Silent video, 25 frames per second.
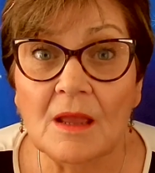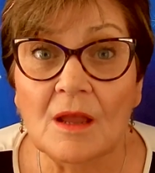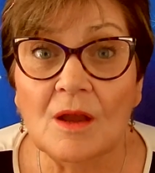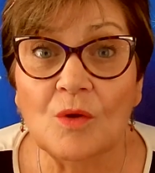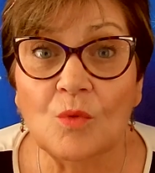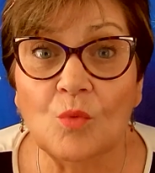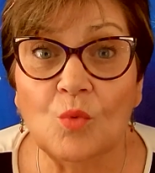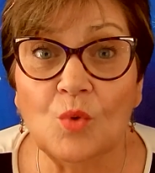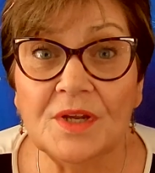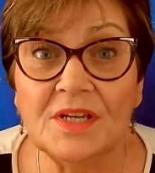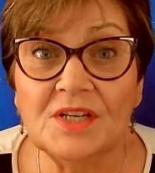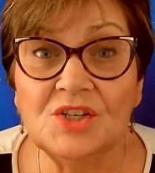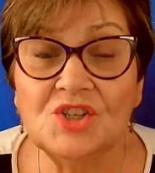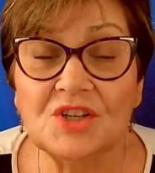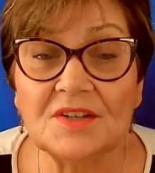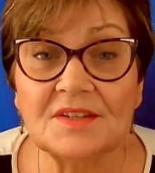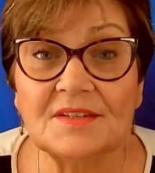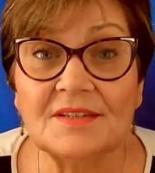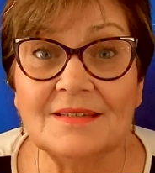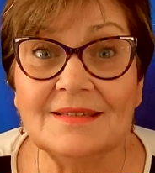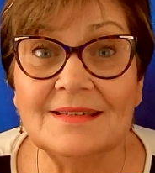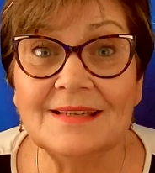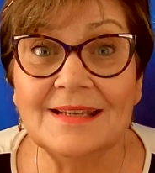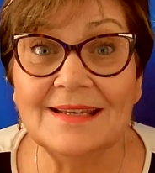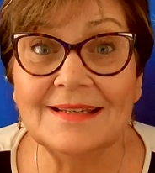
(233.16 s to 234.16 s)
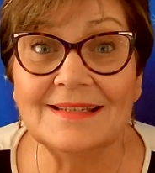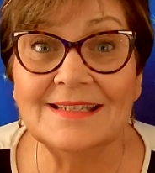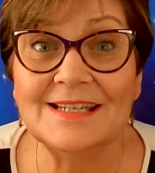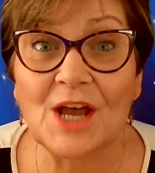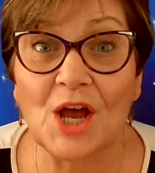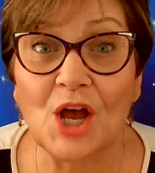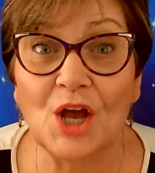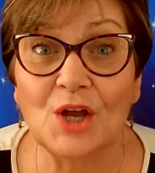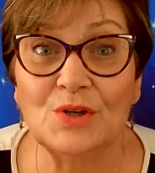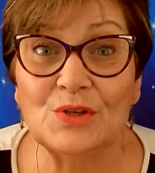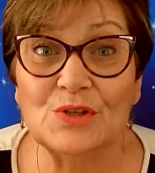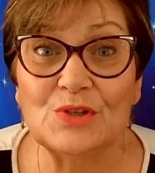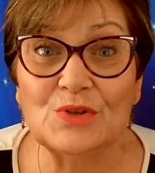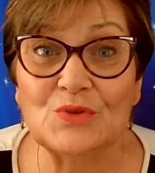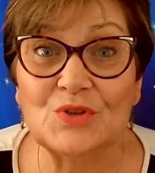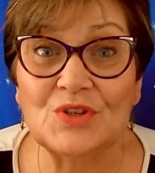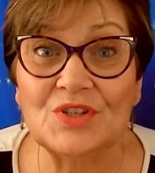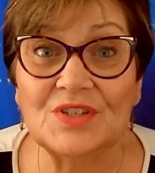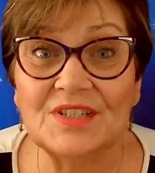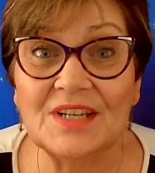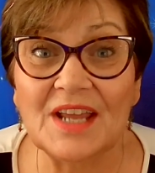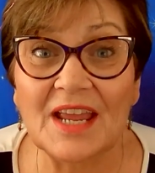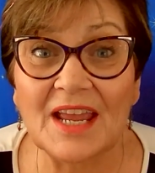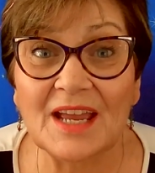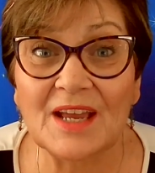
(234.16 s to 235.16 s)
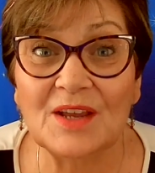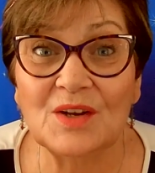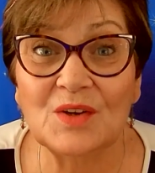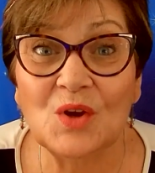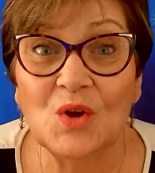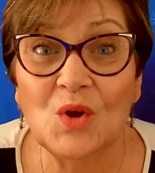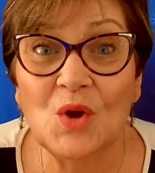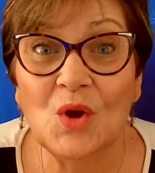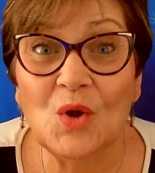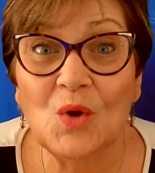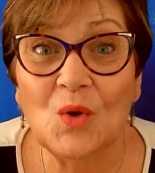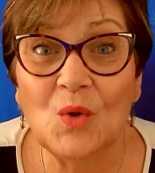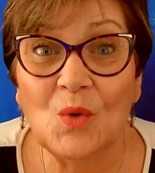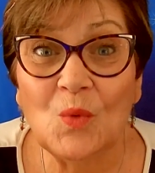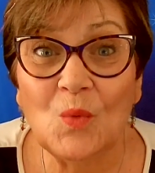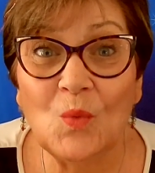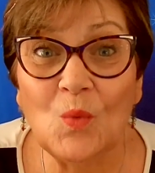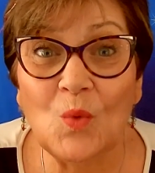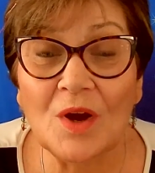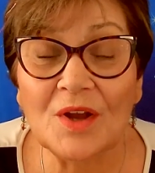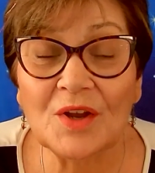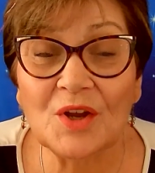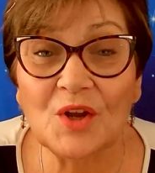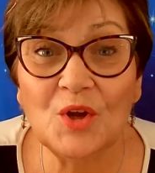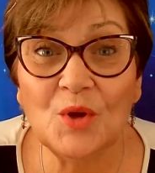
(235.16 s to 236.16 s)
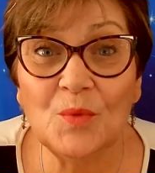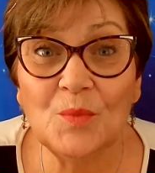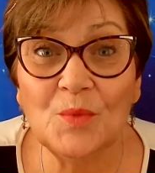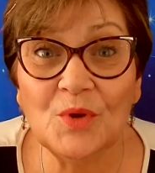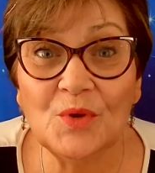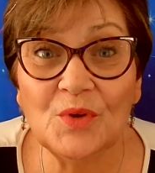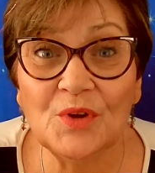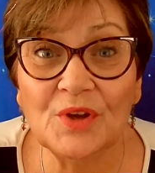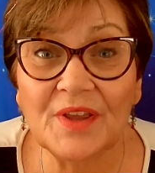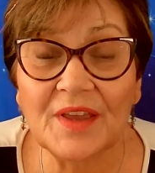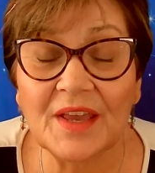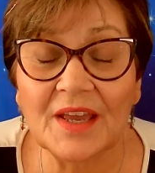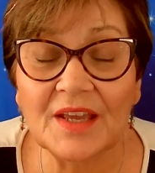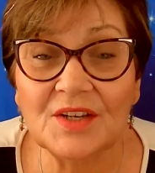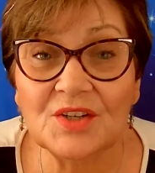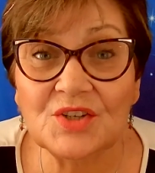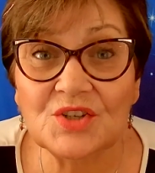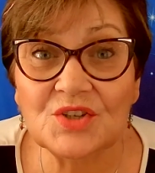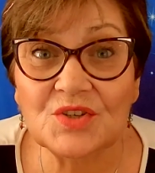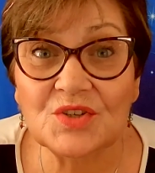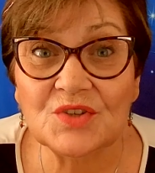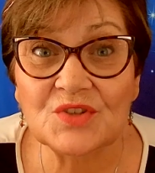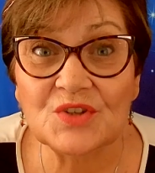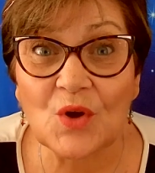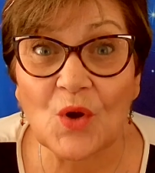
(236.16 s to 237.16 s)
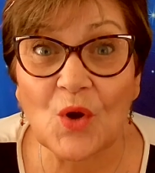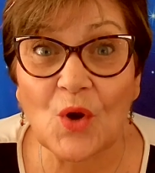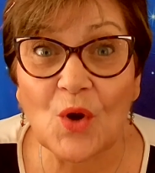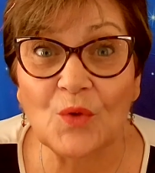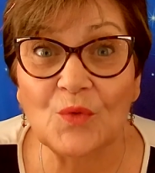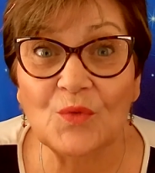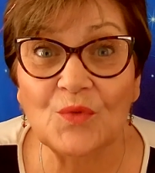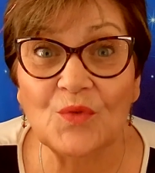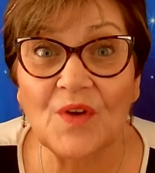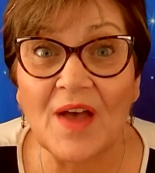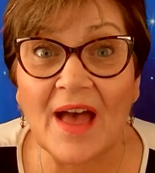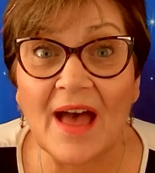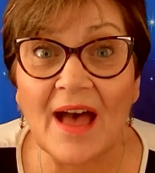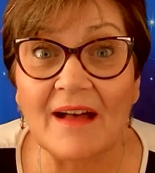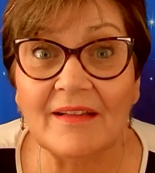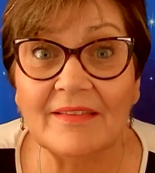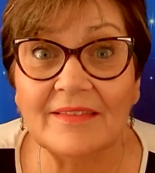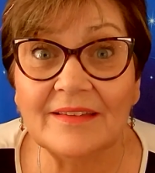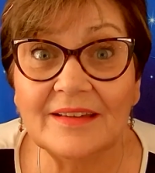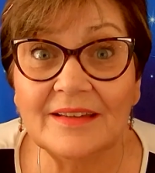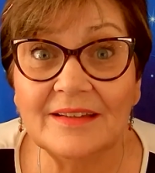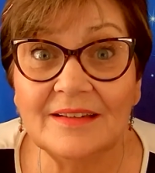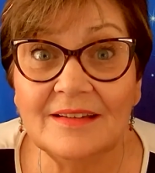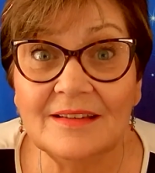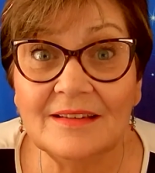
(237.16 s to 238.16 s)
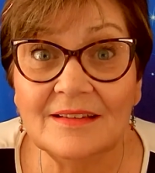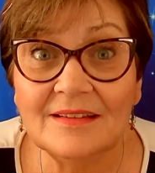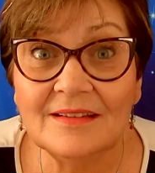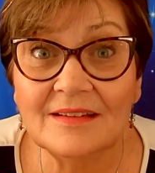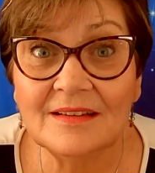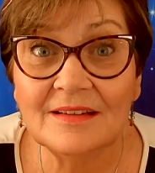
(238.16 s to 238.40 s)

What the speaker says: We just need to understand what communications are valid